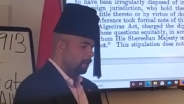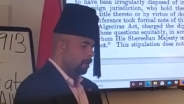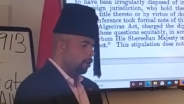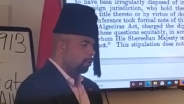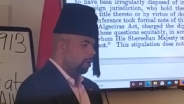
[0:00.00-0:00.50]

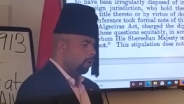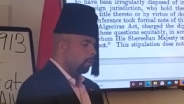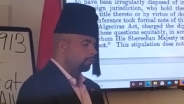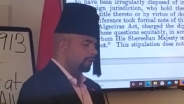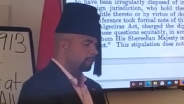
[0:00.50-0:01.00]
who
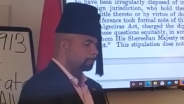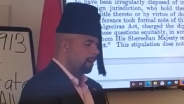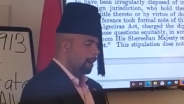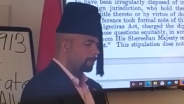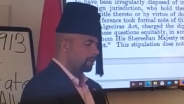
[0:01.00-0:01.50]
hold these
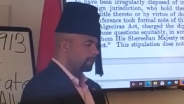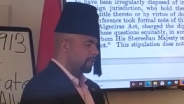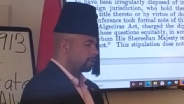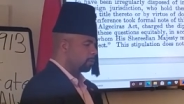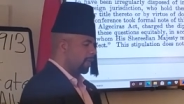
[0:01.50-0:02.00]
properties
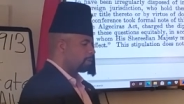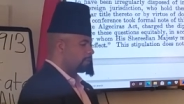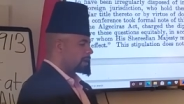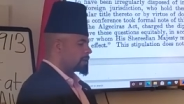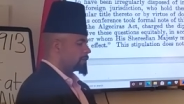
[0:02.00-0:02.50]
either without
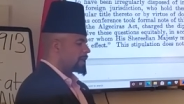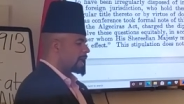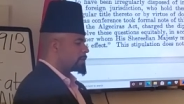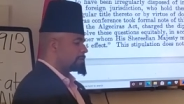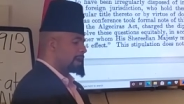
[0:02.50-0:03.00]
regular
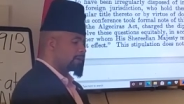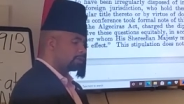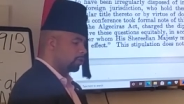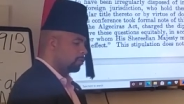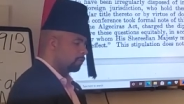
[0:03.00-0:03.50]
title
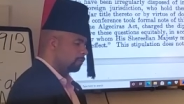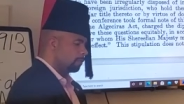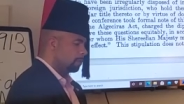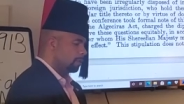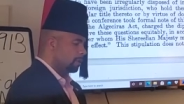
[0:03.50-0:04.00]
thereto
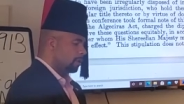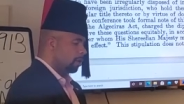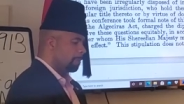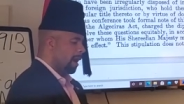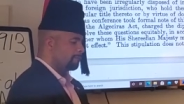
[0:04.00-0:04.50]

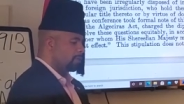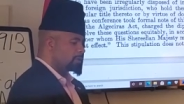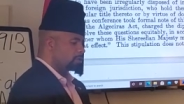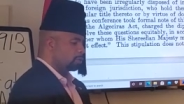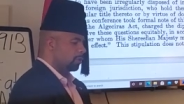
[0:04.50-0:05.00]
or by
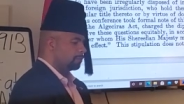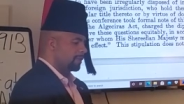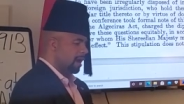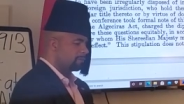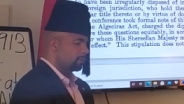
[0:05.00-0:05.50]
virtue of
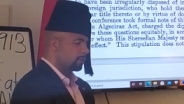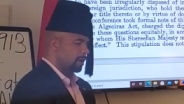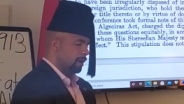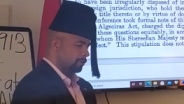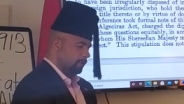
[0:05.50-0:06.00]
doubtful
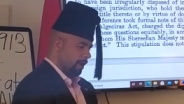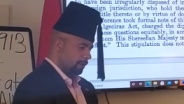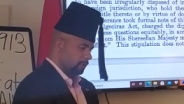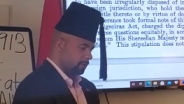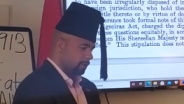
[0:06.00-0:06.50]

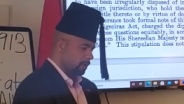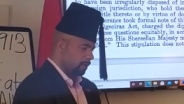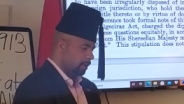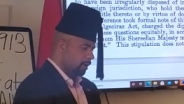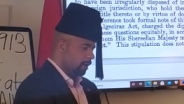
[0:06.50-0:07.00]
contracts.
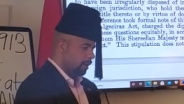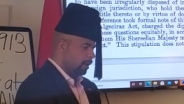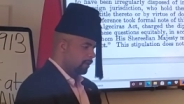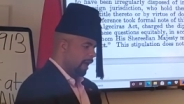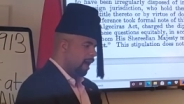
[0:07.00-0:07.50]

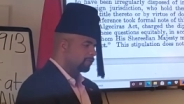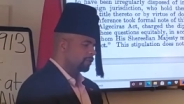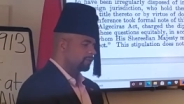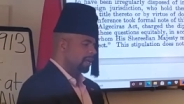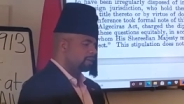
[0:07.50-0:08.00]
The
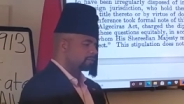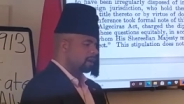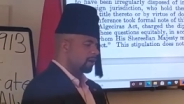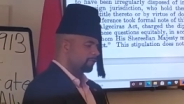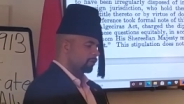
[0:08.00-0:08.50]
Algeciras
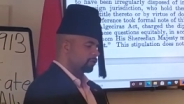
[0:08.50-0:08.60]
Conference